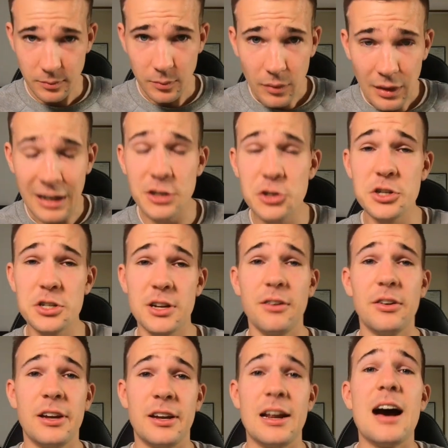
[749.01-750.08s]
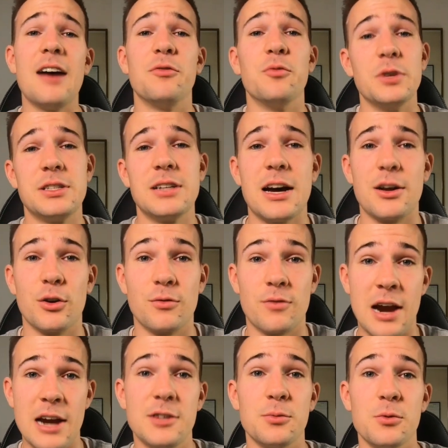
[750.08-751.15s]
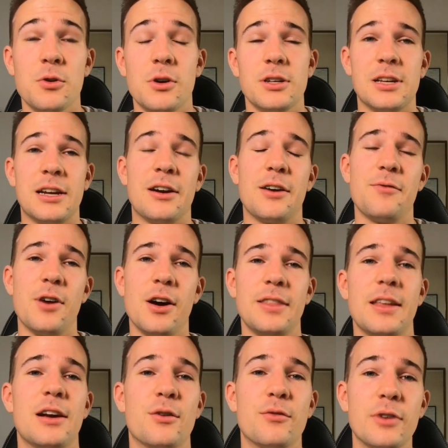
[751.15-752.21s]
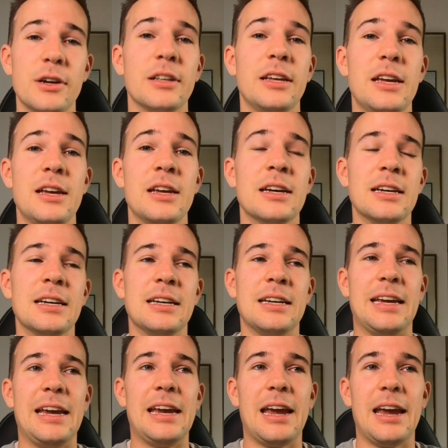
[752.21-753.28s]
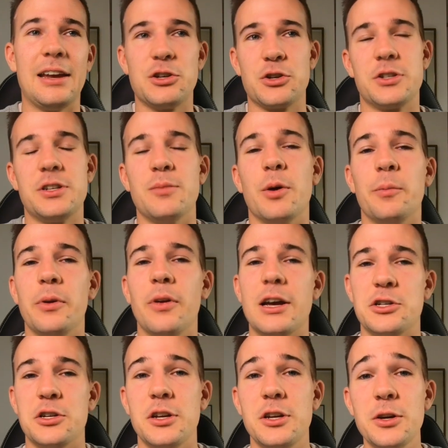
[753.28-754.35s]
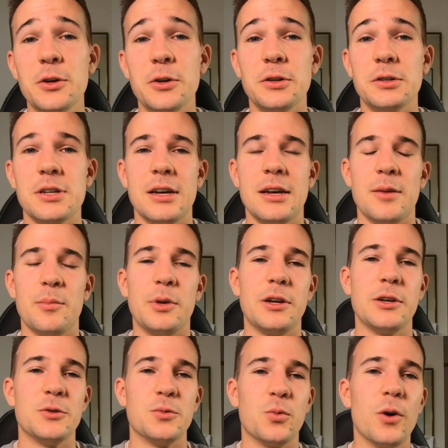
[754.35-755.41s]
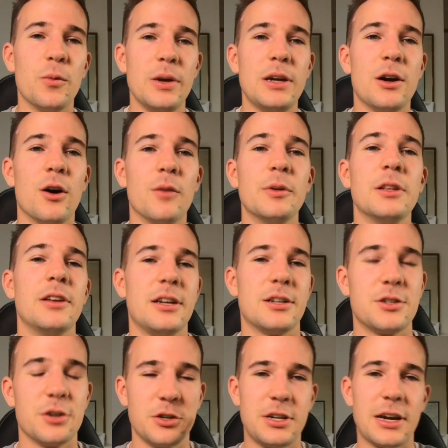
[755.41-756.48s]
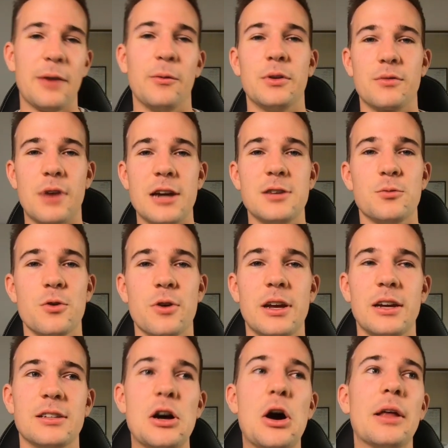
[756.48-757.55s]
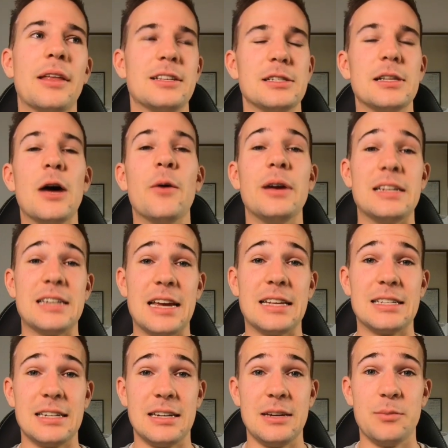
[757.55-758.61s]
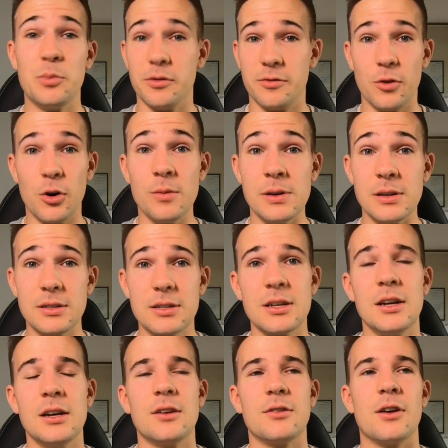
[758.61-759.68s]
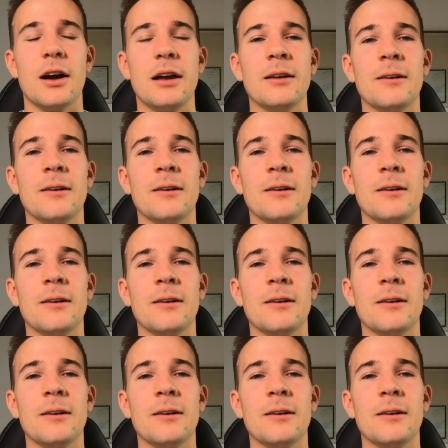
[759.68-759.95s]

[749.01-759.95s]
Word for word: interestingly enough, were done on race walkers, and I find that a really interesting population to use because what we commonly associate with race walking is oh that's low intensity performance right